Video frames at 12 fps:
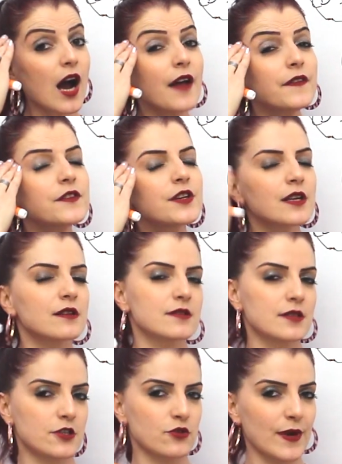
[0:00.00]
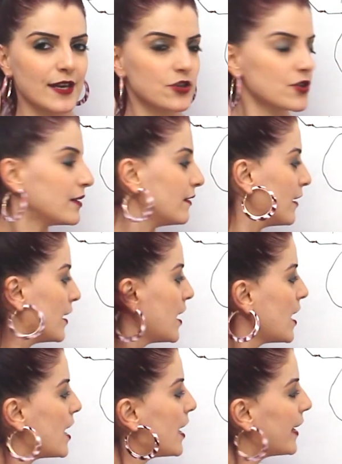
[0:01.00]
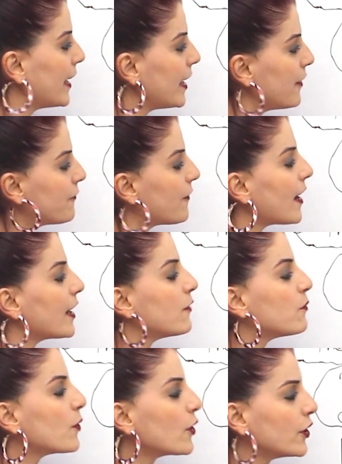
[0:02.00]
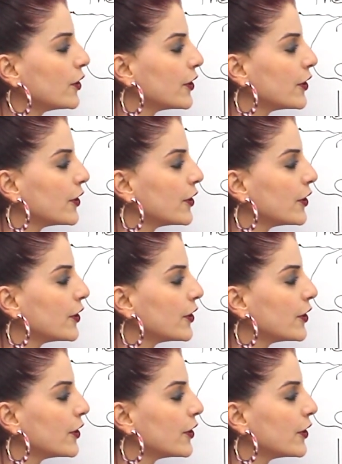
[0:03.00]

unreal situation. If I were